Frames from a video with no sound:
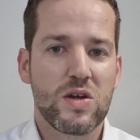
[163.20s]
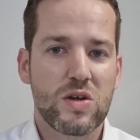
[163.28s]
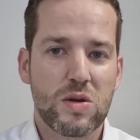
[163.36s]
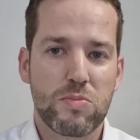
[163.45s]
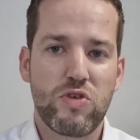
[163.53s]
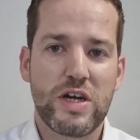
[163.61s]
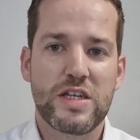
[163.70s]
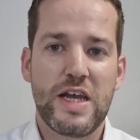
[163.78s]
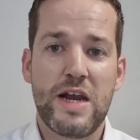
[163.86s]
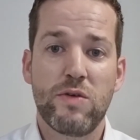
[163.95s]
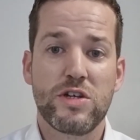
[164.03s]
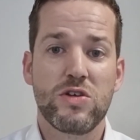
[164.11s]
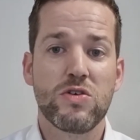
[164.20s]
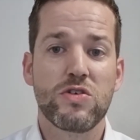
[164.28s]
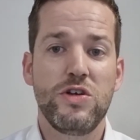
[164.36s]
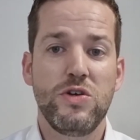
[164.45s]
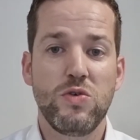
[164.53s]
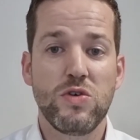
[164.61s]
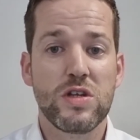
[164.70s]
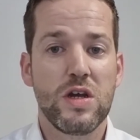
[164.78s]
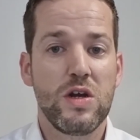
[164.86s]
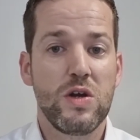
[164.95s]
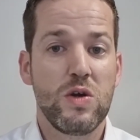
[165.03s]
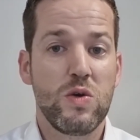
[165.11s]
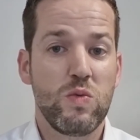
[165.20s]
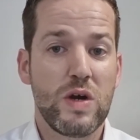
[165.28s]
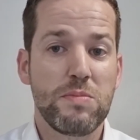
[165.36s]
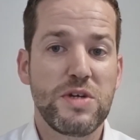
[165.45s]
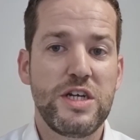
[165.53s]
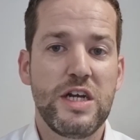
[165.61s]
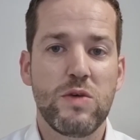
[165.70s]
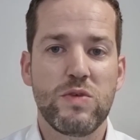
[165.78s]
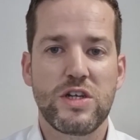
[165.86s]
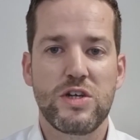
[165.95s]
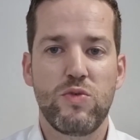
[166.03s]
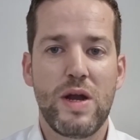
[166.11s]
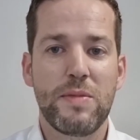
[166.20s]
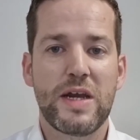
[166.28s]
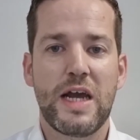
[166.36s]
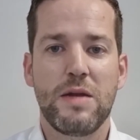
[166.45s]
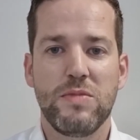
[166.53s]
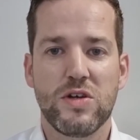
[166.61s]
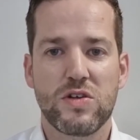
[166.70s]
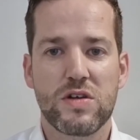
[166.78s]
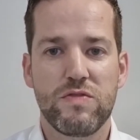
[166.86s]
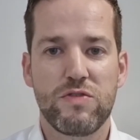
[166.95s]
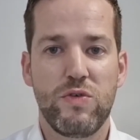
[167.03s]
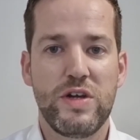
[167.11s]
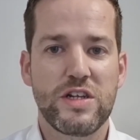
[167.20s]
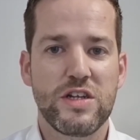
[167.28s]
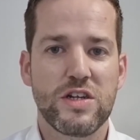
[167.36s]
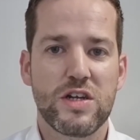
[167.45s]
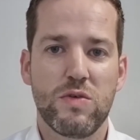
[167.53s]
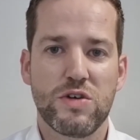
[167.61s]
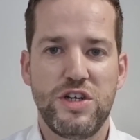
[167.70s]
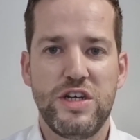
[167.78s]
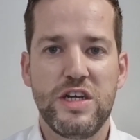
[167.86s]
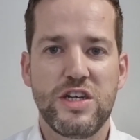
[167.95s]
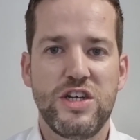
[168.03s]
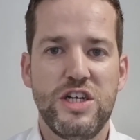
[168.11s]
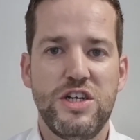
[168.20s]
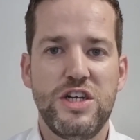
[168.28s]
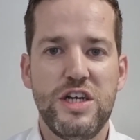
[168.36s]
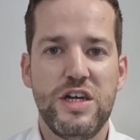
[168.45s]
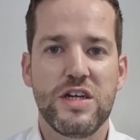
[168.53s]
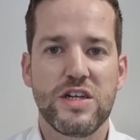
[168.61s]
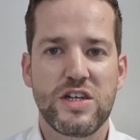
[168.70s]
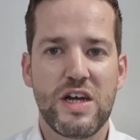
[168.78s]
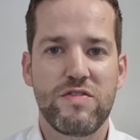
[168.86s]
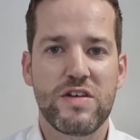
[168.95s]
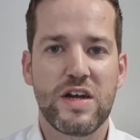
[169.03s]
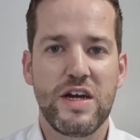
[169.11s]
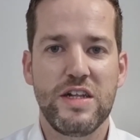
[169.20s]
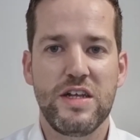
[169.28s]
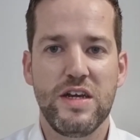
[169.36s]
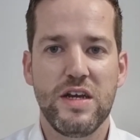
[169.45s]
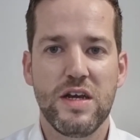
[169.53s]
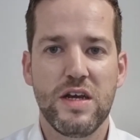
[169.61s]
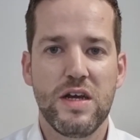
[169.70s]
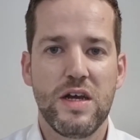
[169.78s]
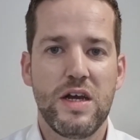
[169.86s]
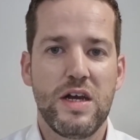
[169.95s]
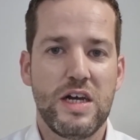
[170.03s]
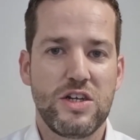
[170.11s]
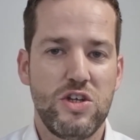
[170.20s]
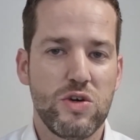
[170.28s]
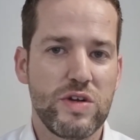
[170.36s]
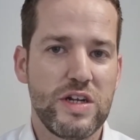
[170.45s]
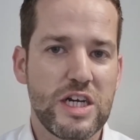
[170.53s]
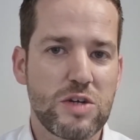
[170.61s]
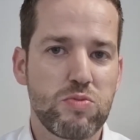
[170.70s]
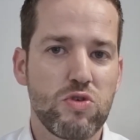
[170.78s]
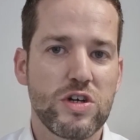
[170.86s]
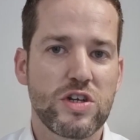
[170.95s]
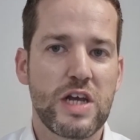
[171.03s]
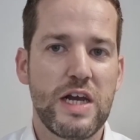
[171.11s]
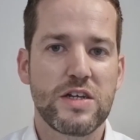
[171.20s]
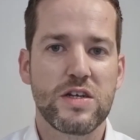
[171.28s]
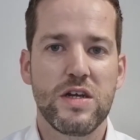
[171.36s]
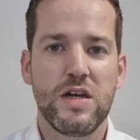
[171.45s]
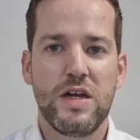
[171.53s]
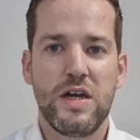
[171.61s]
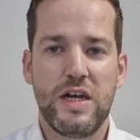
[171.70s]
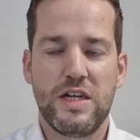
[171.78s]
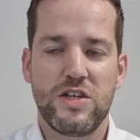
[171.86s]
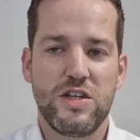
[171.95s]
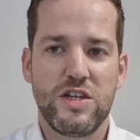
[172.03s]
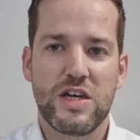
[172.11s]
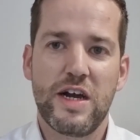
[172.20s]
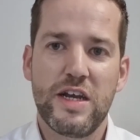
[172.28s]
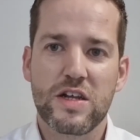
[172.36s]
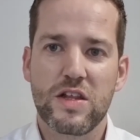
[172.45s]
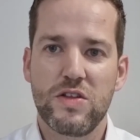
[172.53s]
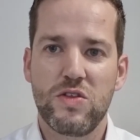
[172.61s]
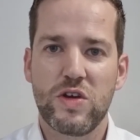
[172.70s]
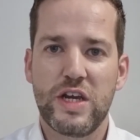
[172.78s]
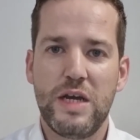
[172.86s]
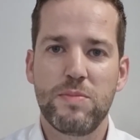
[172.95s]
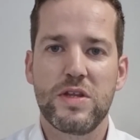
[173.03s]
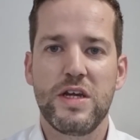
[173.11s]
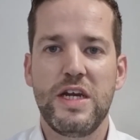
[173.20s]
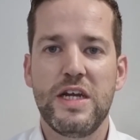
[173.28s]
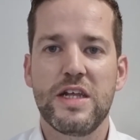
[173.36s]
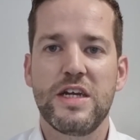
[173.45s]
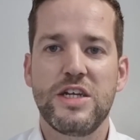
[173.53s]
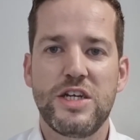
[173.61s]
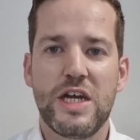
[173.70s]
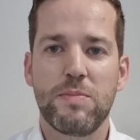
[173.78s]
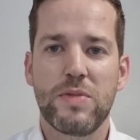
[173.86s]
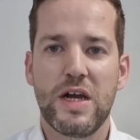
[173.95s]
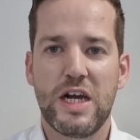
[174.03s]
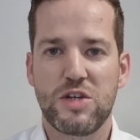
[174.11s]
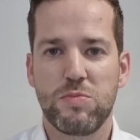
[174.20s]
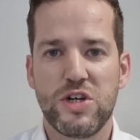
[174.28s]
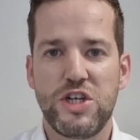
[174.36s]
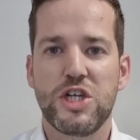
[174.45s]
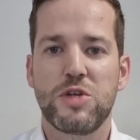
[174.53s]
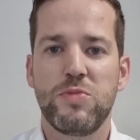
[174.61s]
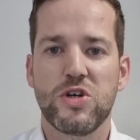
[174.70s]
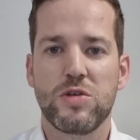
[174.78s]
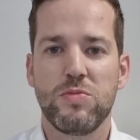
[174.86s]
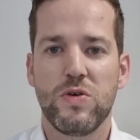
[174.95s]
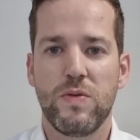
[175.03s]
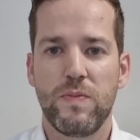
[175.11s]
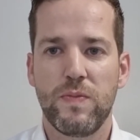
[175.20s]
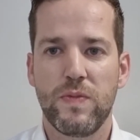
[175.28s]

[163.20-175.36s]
Compressed air is also used when machining with ceramic end mills, for instance our G C G seven ninety, as during this process it's desired to keep the heat in the chip as much as possible.